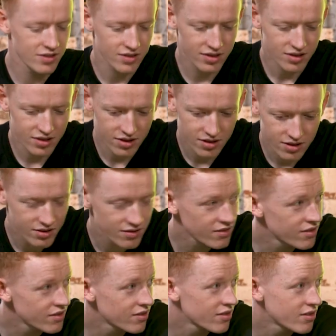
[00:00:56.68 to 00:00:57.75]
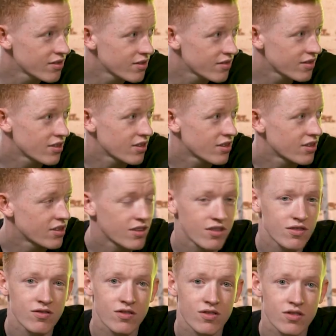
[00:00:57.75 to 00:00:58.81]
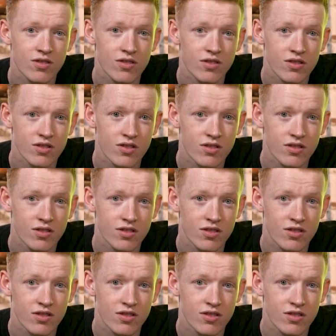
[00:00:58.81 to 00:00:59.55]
This person isn't speaking.